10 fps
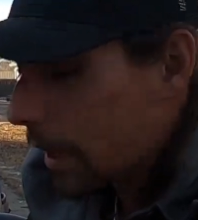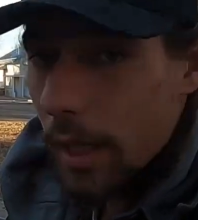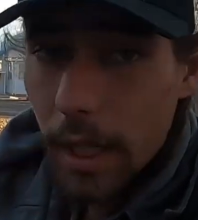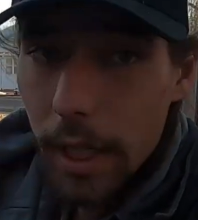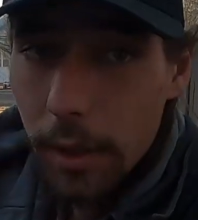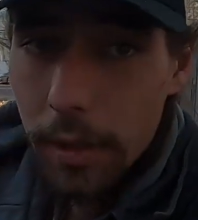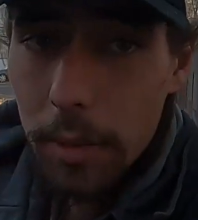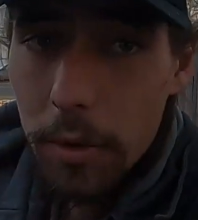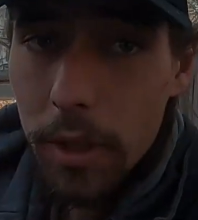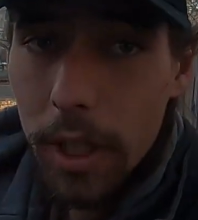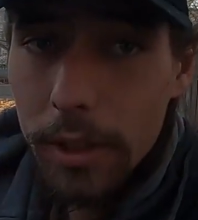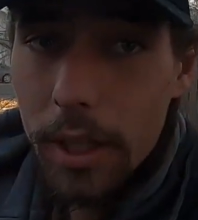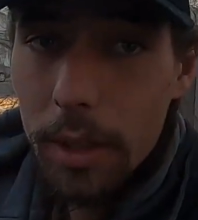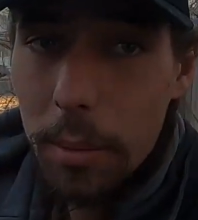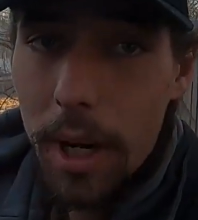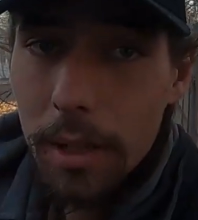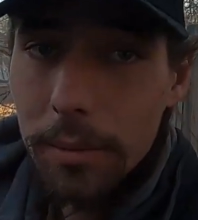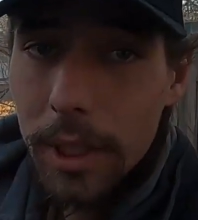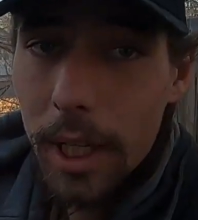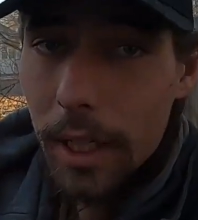we got like 3 more nuts on the bottom
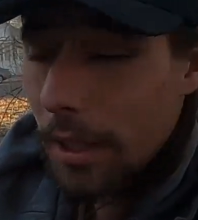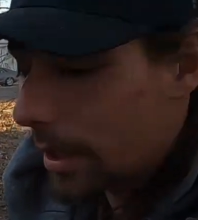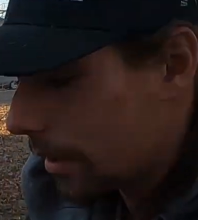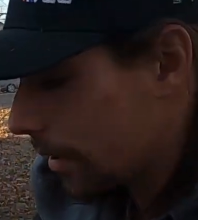side.